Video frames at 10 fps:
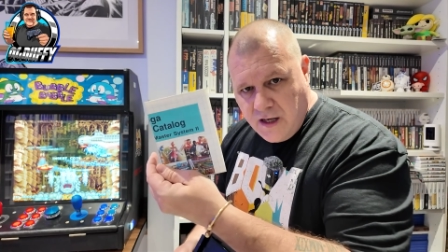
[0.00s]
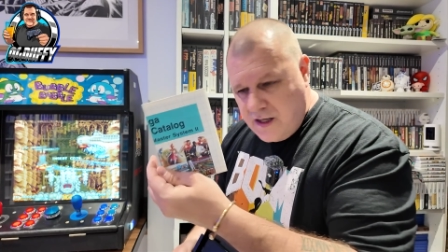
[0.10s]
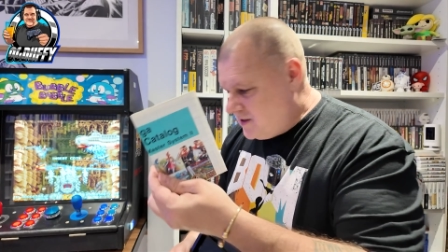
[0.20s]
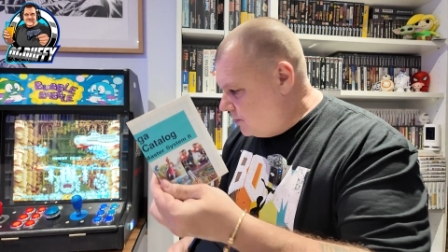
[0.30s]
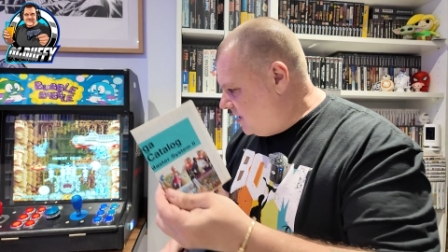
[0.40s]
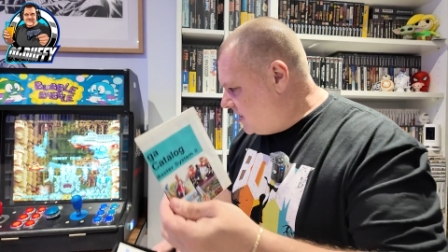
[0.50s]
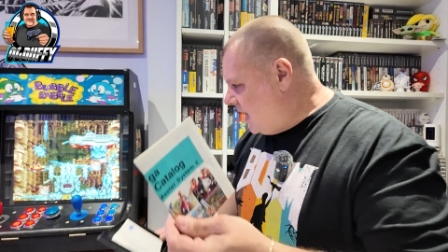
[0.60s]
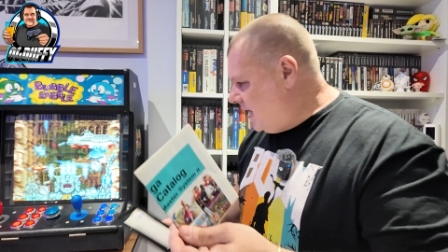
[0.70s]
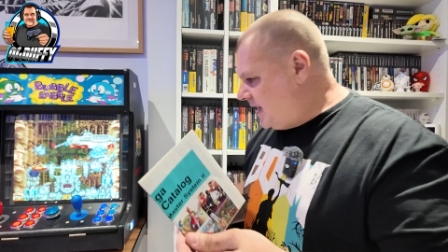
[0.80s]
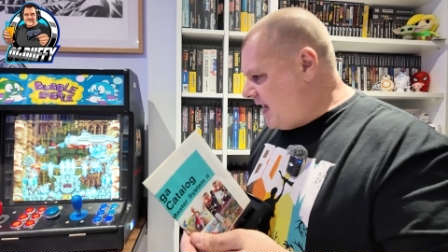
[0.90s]
It's only a
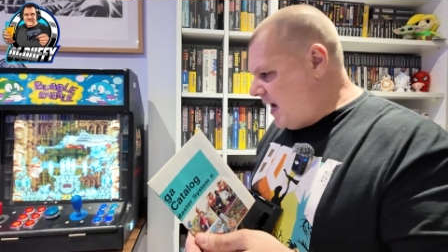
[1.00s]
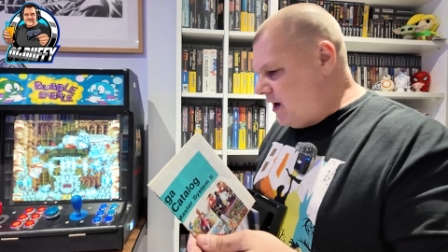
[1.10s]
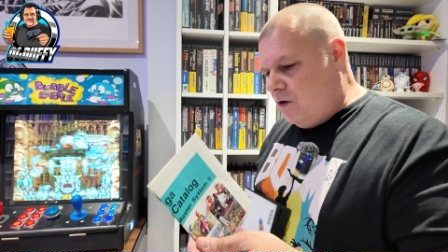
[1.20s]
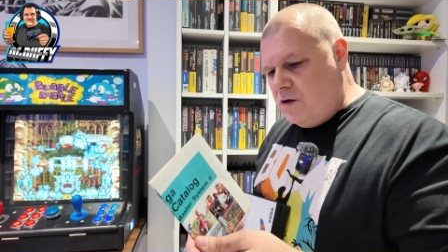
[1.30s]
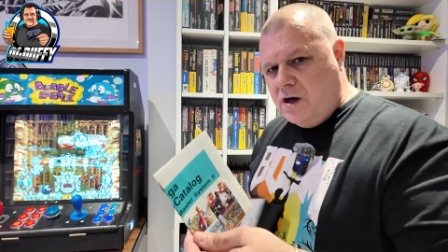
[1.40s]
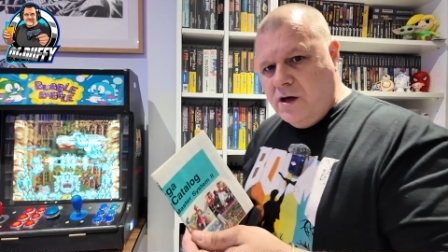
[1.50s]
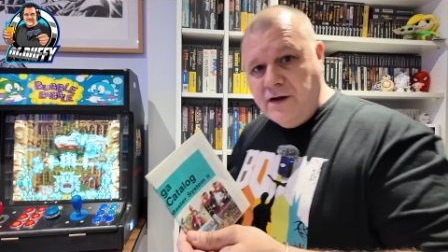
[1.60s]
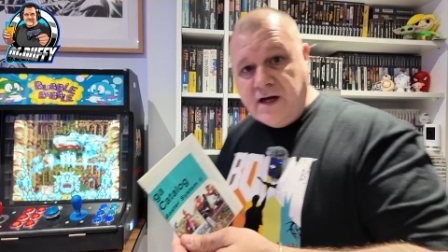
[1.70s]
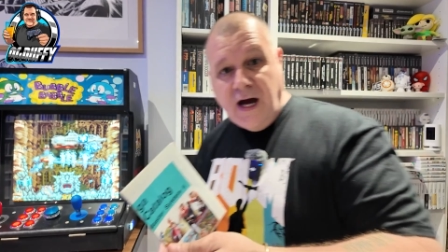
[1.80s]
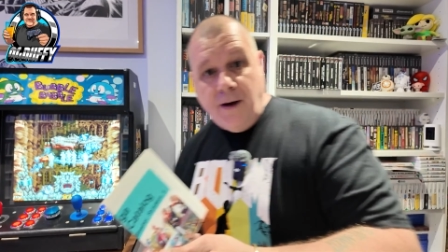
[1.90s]
colour catalogue
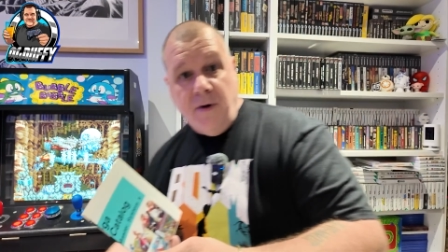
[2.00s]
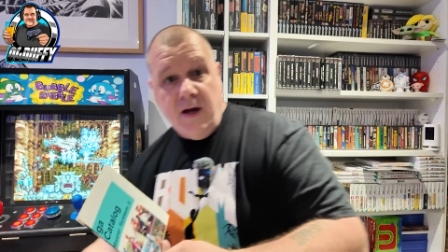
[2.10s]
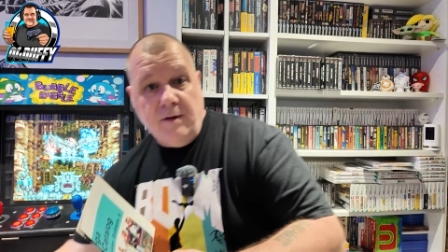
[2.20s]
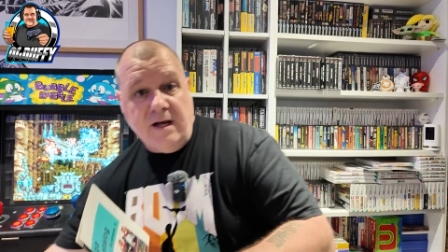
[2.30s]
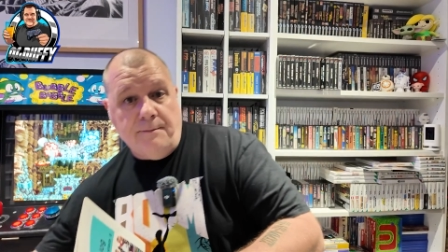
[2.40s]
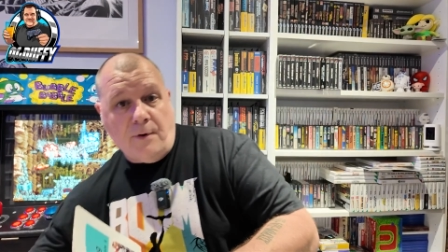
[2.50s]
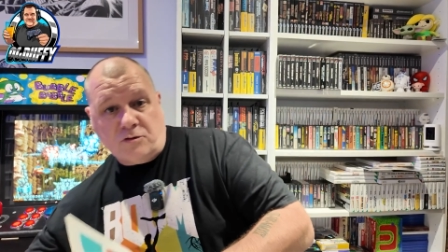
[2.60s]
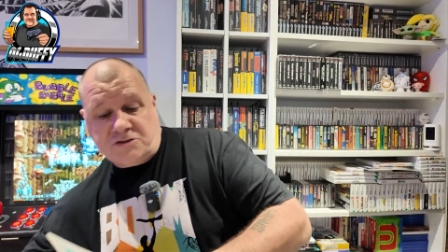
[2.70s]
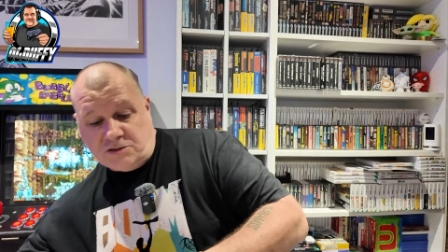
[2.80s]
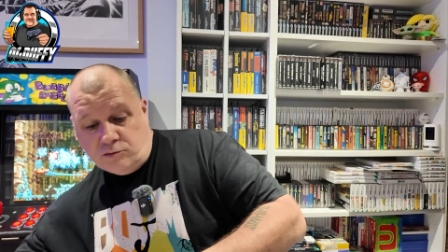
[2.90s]
that come in the
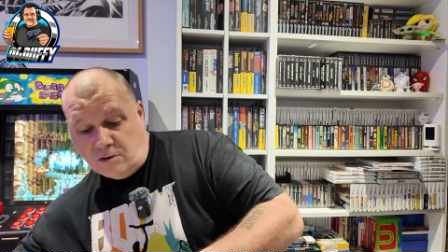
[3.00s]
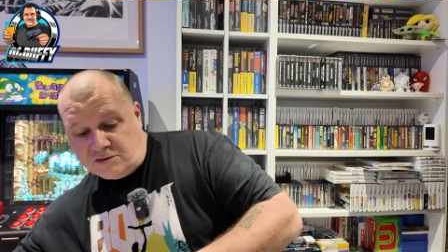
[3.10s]
box as well.